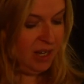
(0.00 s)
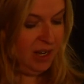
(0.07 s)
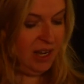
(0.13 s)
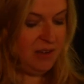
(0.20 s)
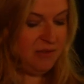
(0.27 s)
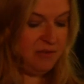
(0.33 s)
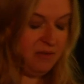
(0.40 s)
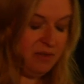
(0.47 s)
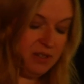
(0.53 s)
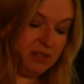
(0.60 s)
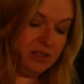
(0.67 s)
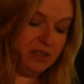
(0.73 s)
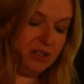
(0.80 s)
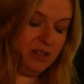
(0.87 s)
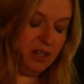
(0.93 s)
I've
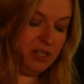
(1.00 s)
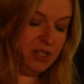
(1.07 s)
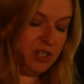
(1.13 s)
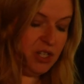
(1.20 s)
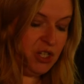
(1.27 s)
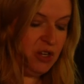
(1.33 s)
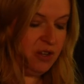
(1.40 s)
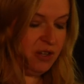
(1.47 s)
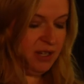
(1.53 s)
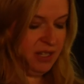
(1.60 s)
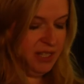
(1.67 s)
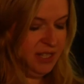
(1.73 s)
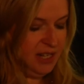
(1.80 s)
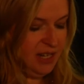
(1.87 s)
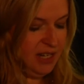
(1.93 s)
undertook a
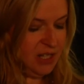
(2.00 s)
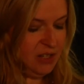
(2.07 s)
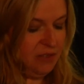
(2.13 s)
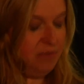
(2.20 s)
series